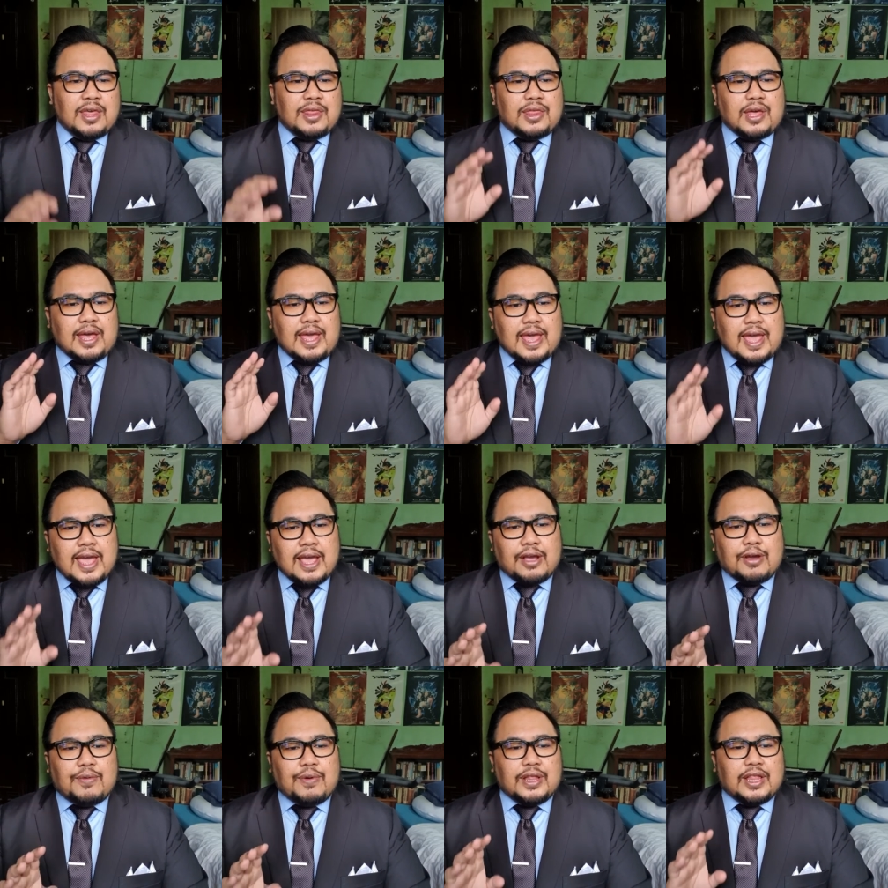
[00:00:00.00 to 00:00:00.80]
the
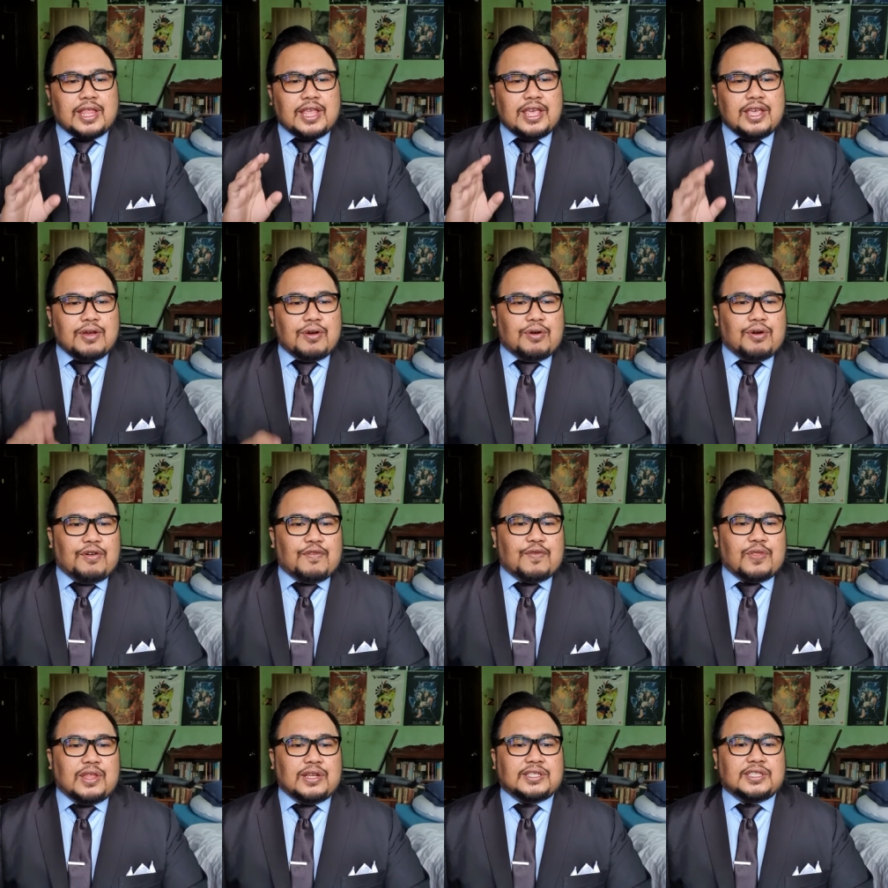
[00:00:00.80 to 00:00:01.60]
equity
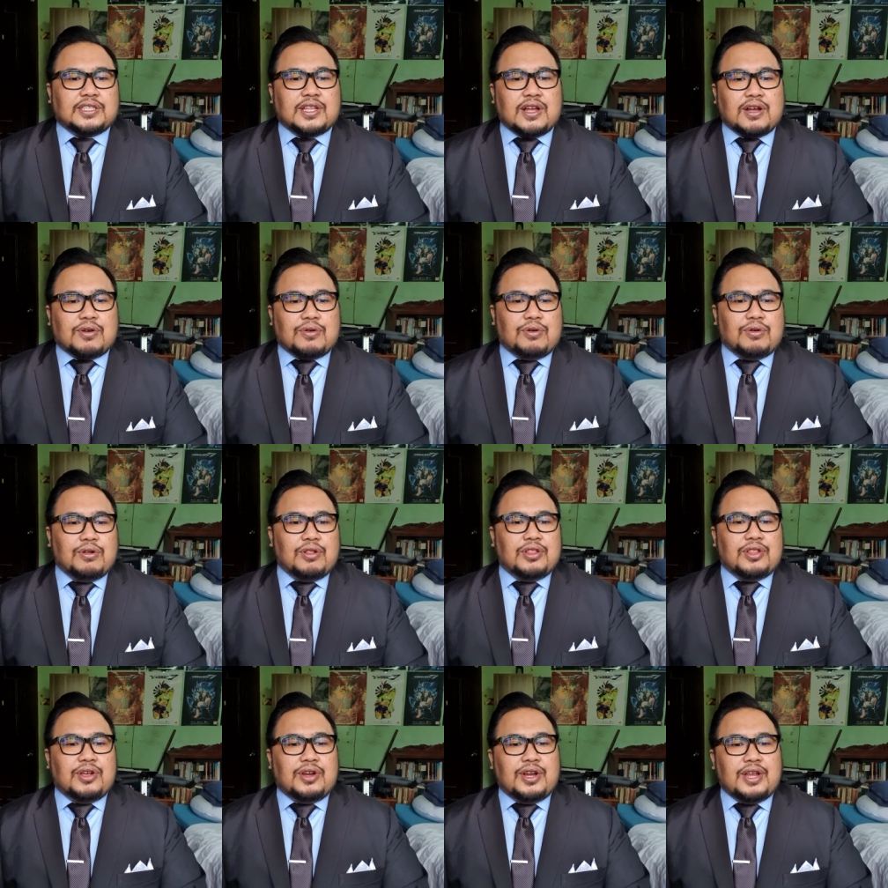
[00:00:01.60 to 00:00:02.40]
of the
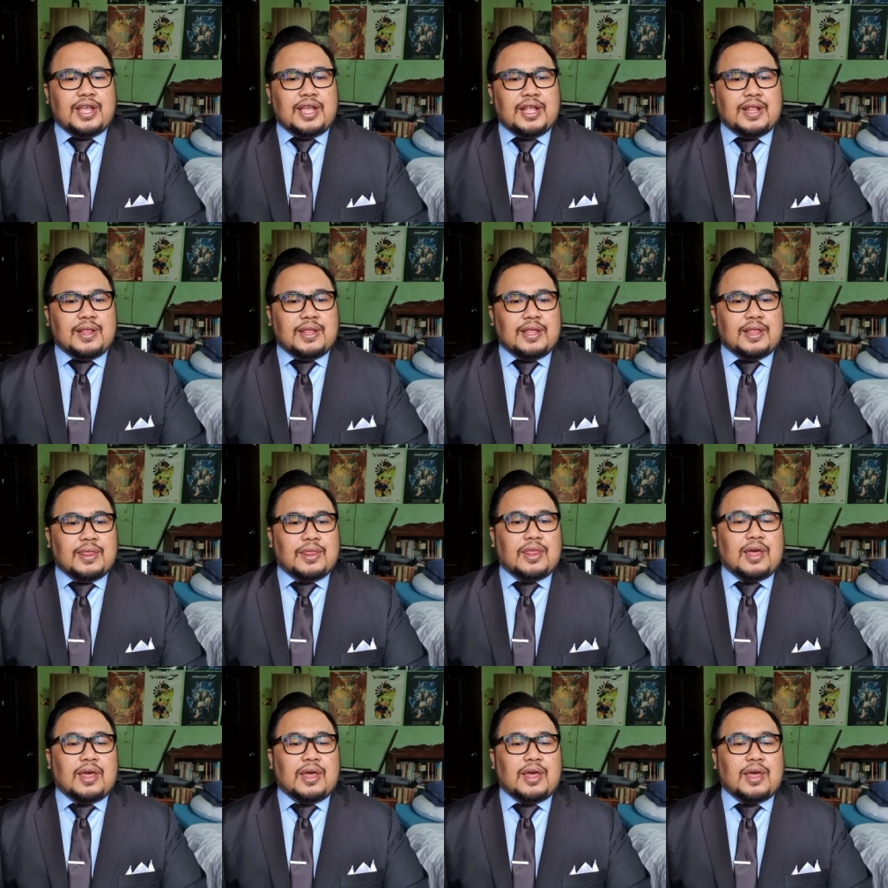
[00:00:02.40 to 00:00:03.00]
stockholder in